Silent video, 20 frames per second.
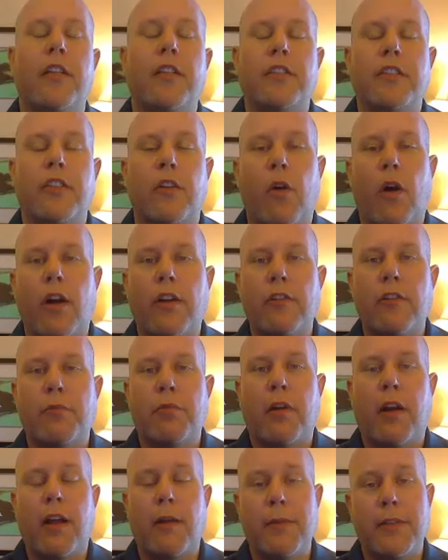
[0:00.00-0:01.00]
So under
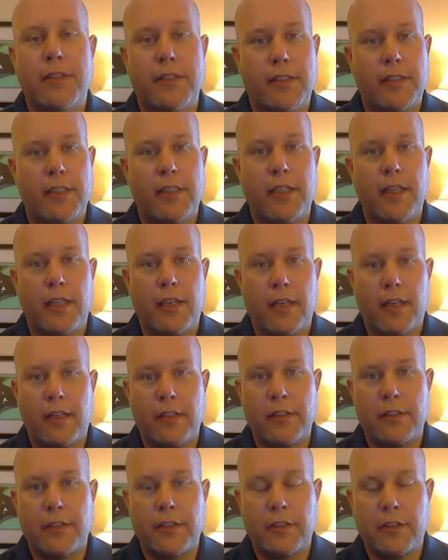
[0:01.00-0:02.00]
promise and
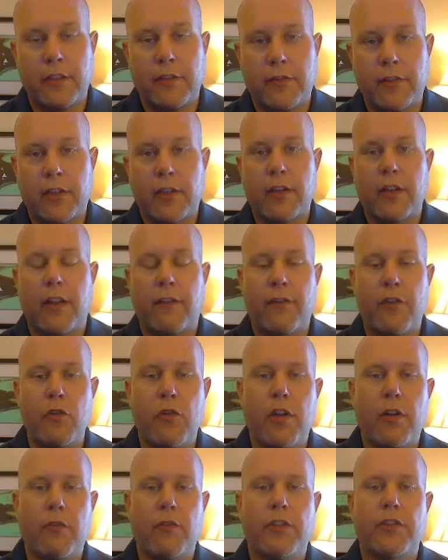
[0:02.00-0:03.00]
under deliver. If you
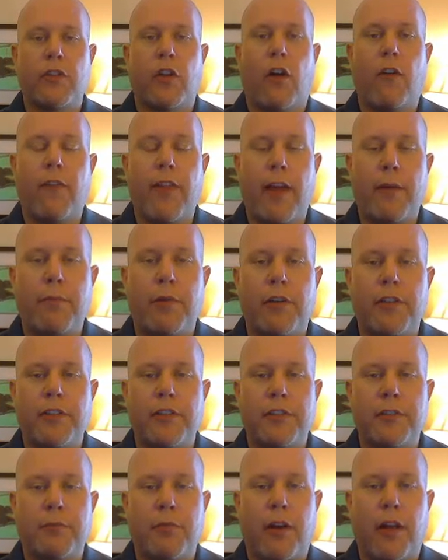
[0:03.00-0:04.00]
can solve that
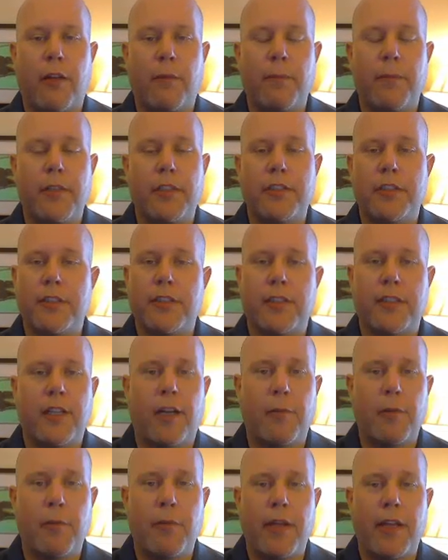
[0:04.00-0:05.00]
person's problem in just a
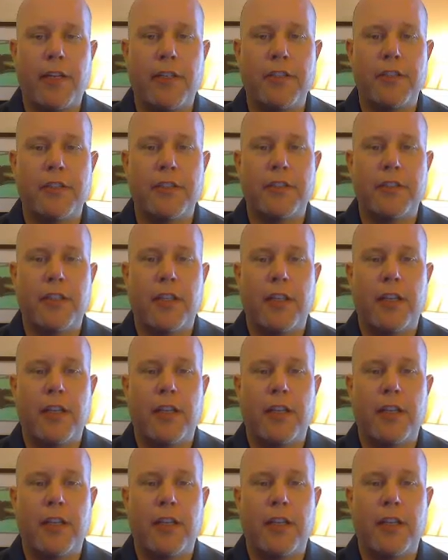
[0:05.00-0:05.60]
couple pages,